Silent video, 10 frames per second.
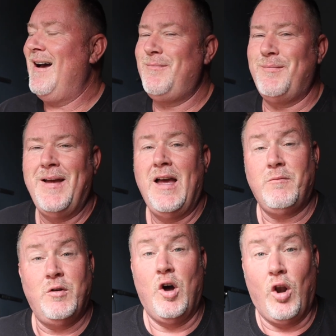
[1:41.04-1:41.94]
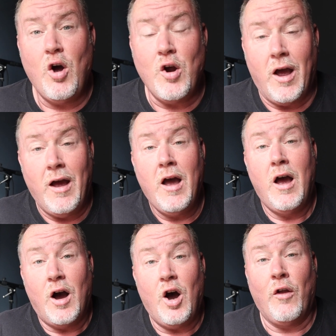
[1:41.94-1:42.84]
I'm no longer
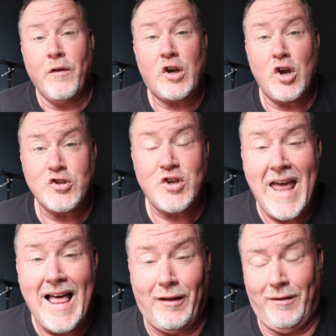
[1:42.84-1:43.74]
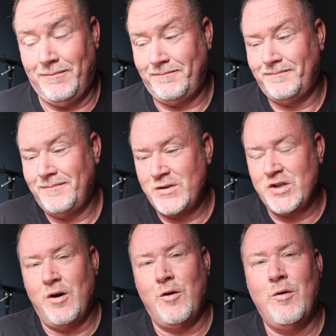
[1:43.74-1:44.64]
on the Costaville.
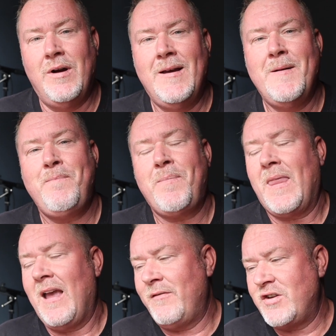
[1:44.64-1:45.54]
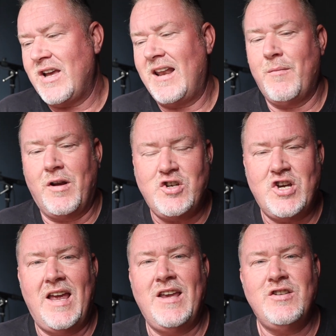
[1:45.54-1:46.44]
So I've decided I'm going to
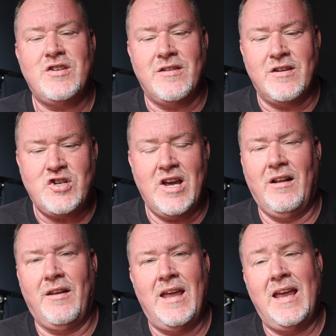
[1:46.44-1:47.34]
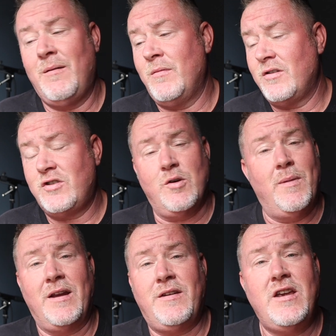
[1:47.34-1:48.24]
change the channel name to
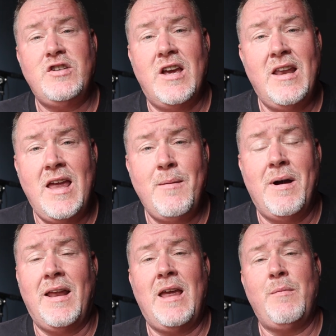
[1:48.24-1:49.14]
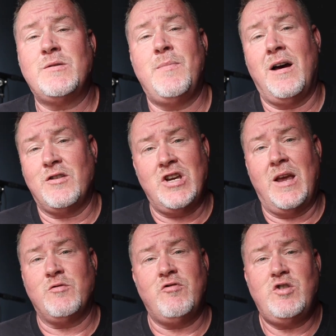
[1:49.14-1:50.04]
my DJ name. My name is Mark
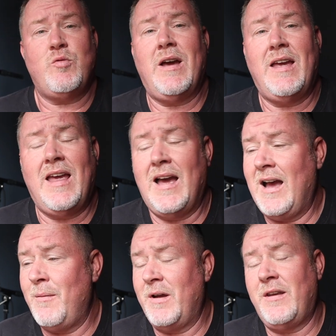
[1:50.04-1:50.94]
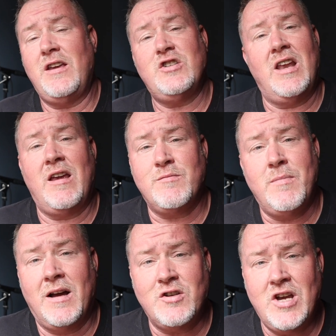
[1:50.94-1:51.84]
James Ridgway and my DJ name is
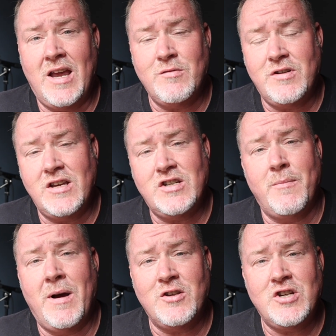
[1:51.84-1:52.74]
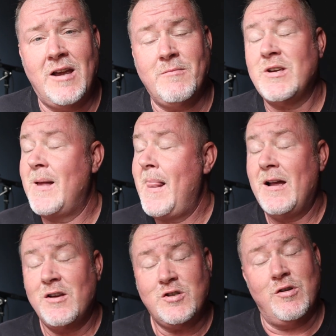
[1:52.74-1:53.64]
Mark James, DJ Mark James.
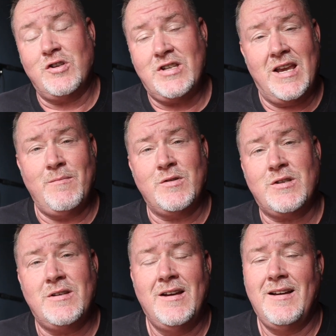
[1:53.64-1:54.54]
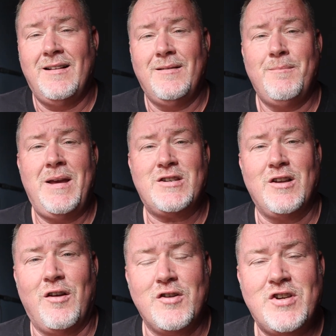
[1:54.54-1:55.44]
So it seems it makes
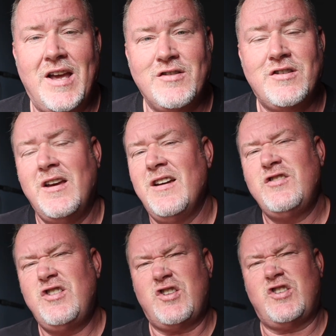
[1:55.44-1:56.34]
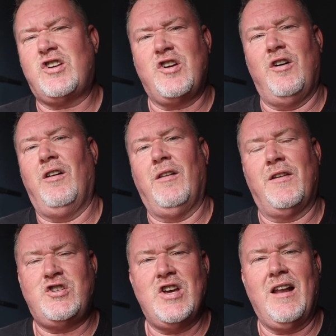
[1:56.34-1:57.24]
a lot of sense just to call
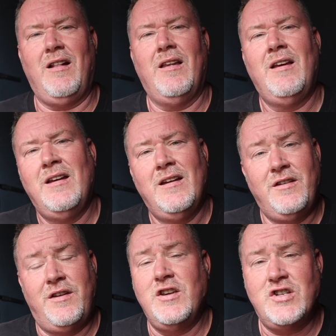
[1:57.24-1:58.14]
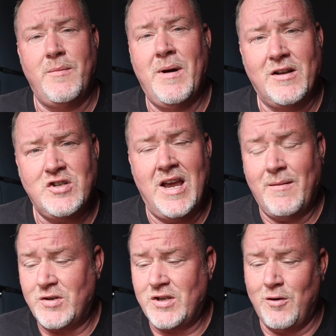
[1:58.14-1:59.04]
the channel DJ Mark
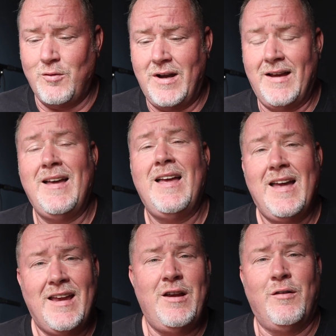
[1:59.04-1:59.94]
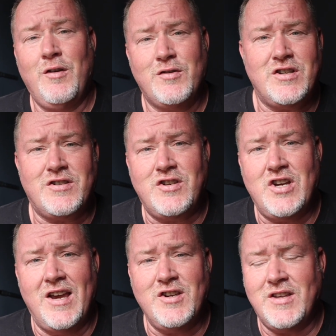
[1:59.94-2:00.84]
James. So uh, you'll notice the
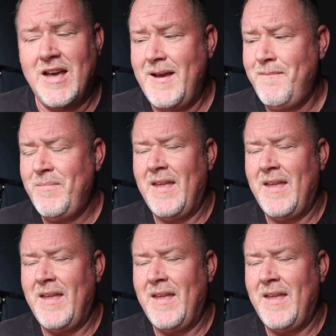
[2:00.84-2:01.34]
change there.